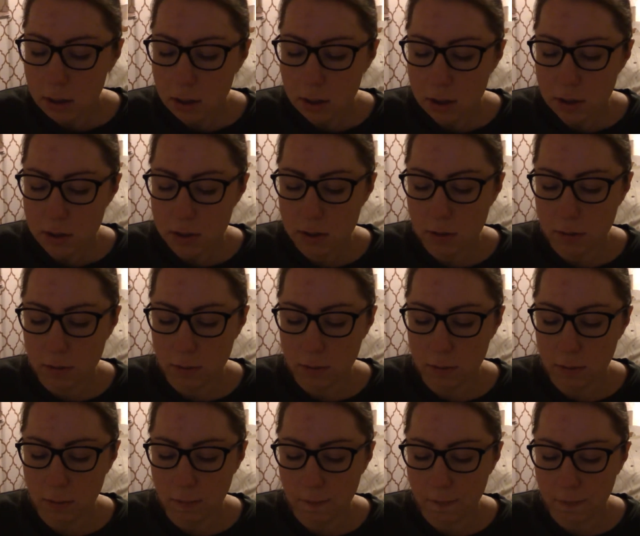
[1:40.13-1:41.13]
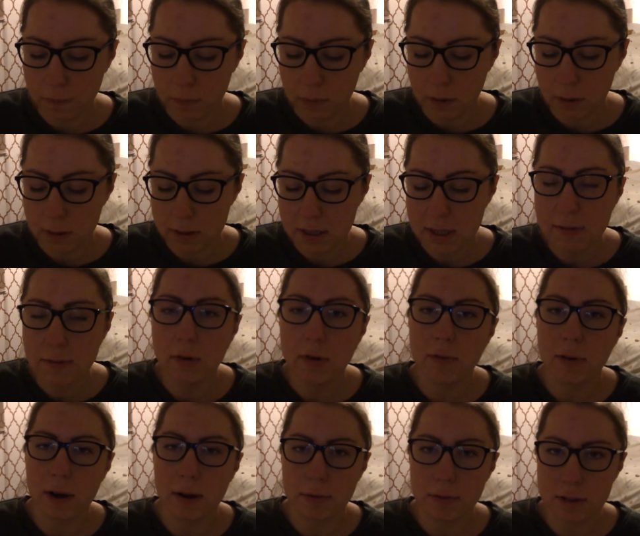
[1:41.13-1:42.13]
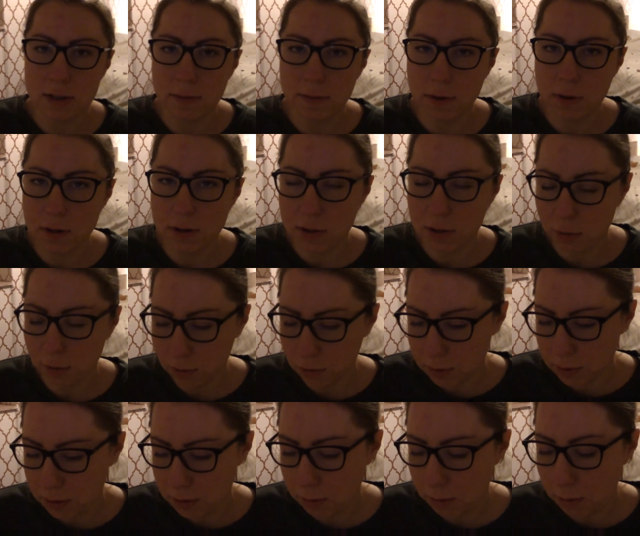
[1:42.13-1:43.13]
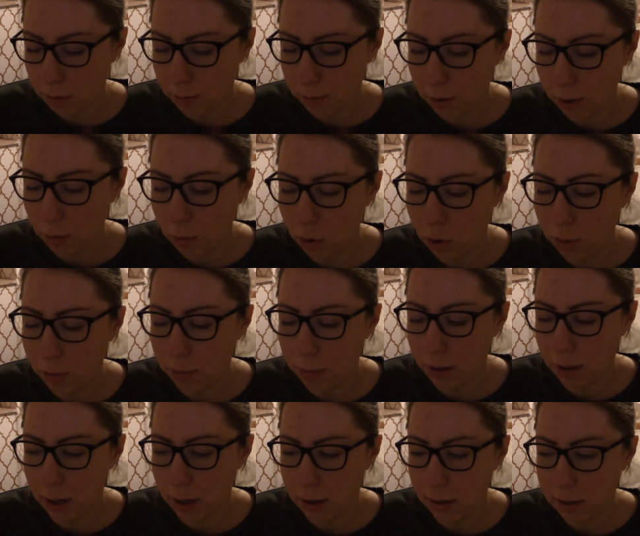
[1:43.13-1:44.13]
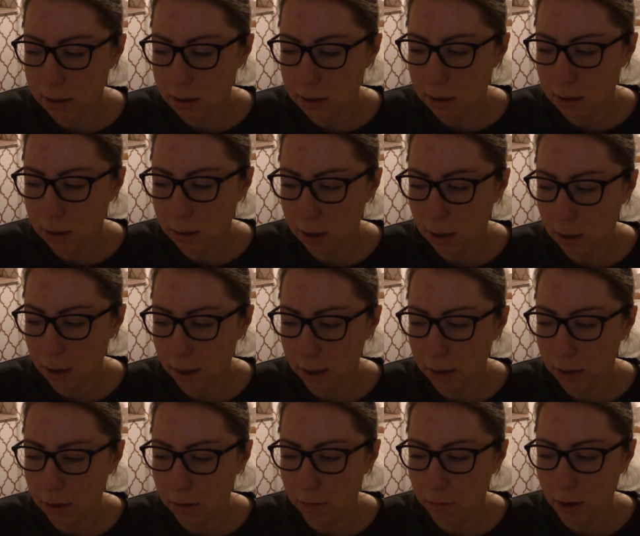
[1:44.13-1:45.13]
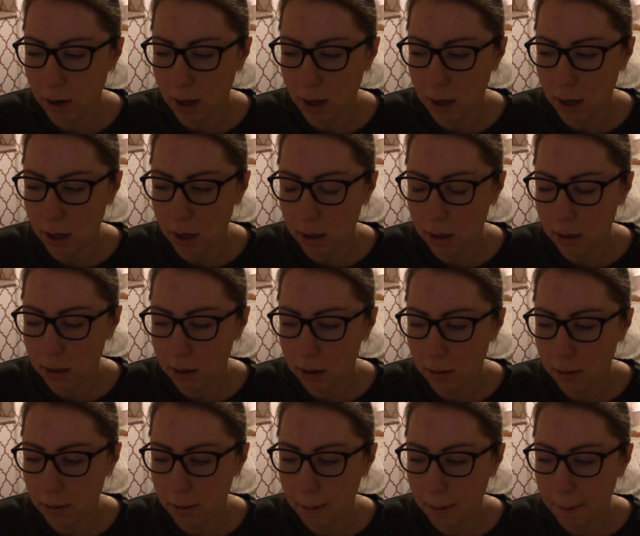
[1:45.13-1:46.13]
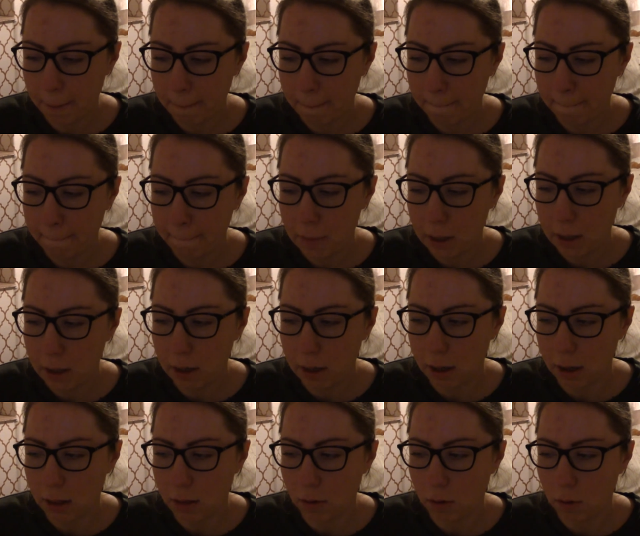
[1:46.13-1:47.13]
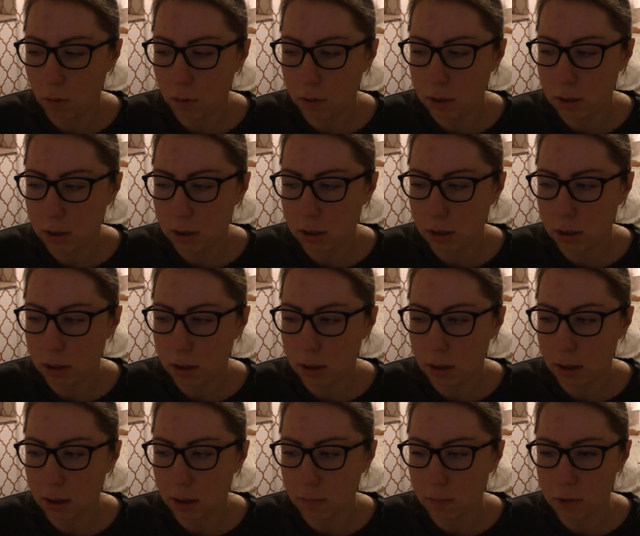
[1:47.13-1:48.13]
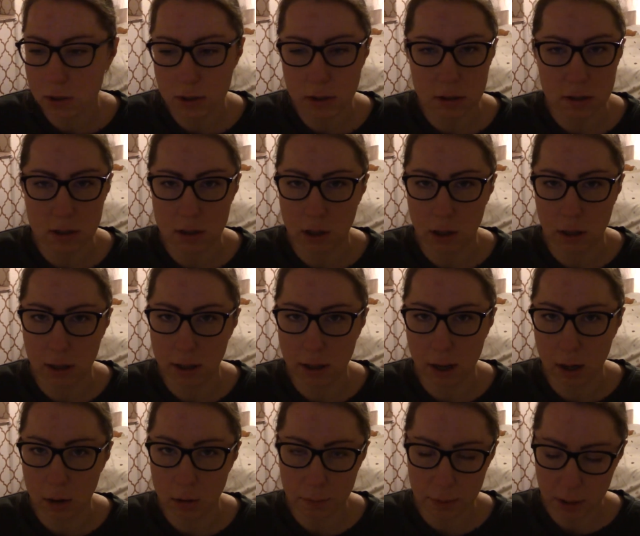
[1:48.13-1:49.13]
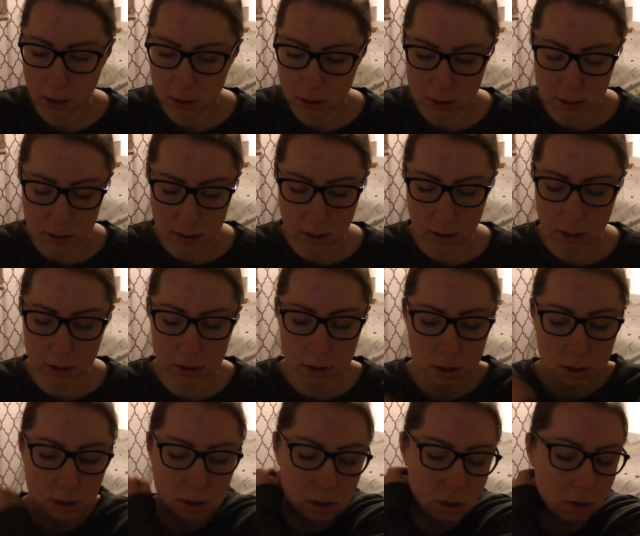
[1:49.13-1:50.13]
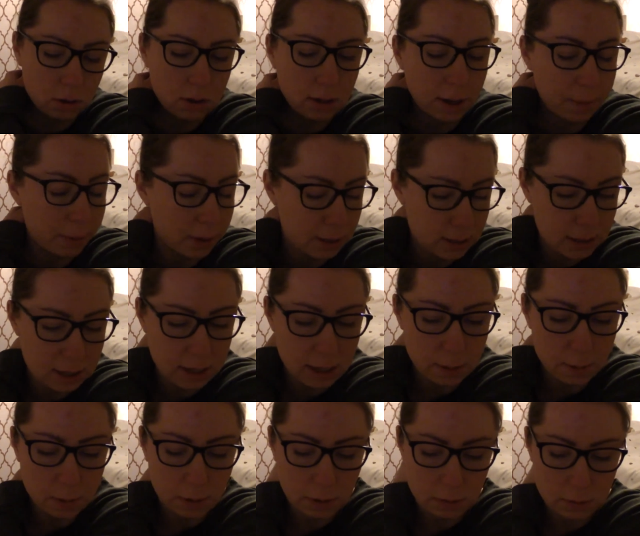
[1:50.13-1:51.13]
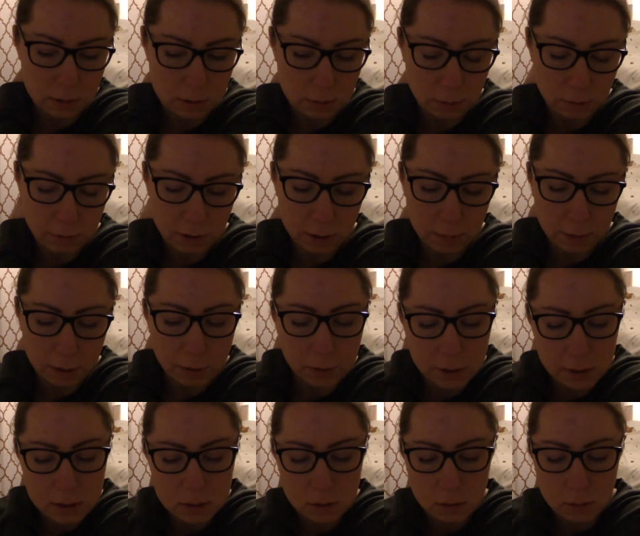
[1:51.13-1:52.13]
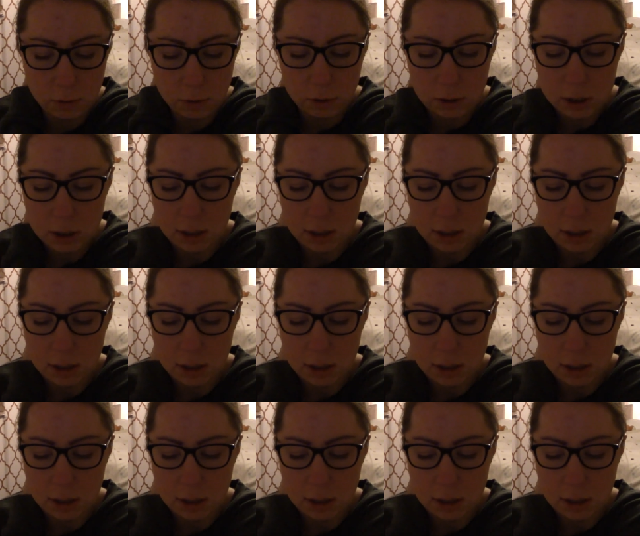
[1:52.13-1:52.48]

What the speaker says: So 6:45 was the first dose, but I woke up at like 3 and I thought I'm just going to start it now because I just couldn't get back to sleep. I was worrying about it so much.